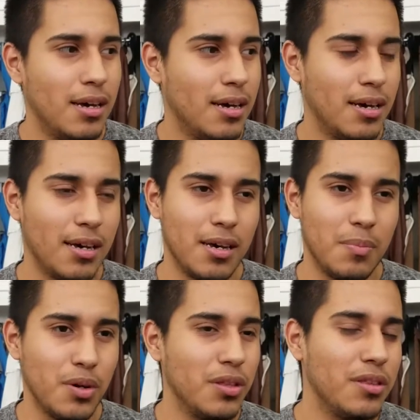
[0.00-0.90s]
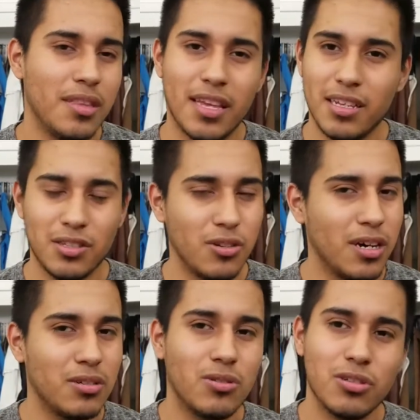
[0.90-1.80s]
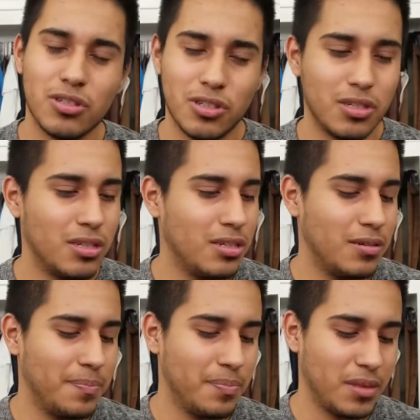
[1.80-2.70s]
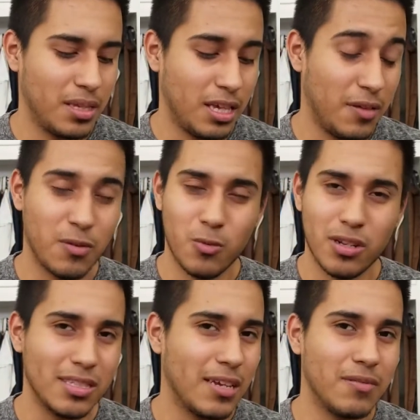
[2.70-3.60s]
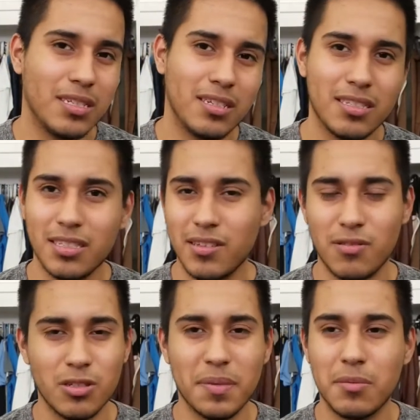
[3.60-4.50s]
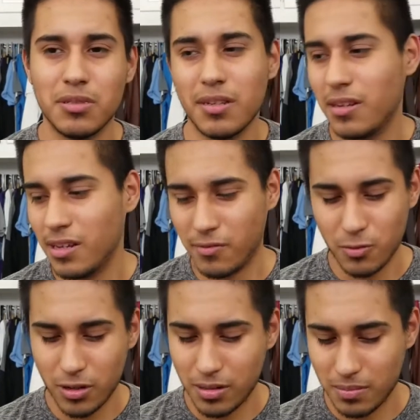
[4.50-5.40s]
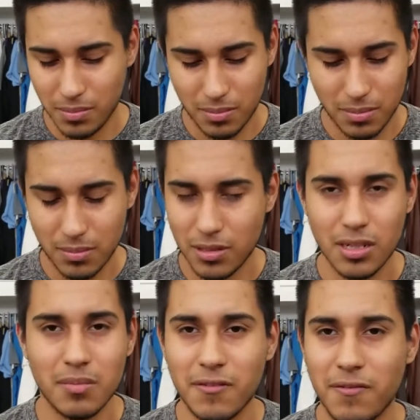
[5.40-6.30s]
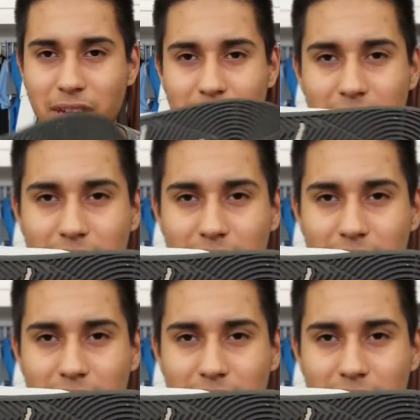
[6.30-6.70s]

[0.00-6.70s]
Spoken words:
But other than that, outdoors you're good. Even when it's heavily dusty, if there's pebbles everywhere, you're gonna be fine.